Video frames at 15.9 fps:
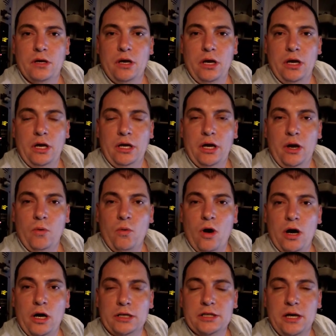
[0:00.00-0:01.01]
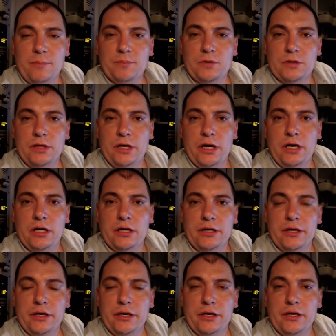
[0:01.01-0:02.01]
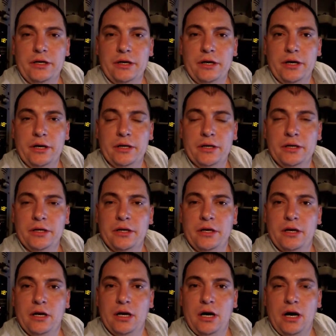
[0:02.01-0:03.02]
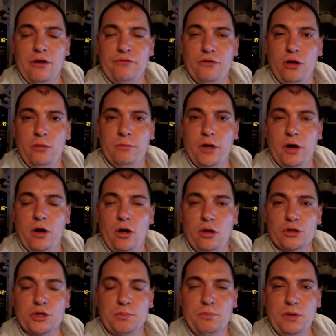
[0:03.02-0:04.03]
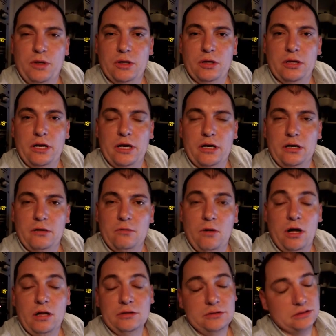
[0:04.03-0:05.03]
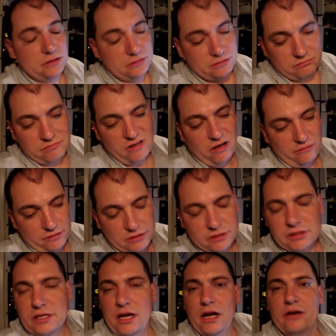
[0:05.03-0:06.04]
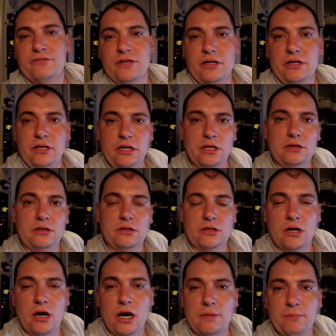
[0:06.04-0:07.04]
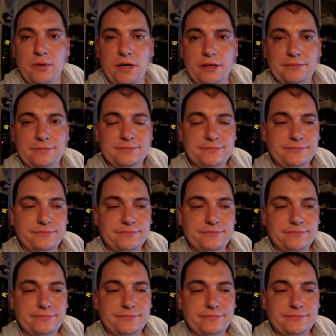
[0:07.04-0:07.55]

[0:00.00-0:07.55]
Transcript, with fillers: and I walked up to there and I uh, I filmed the whole spiel there. Well, it's obviously after he hit the truck, but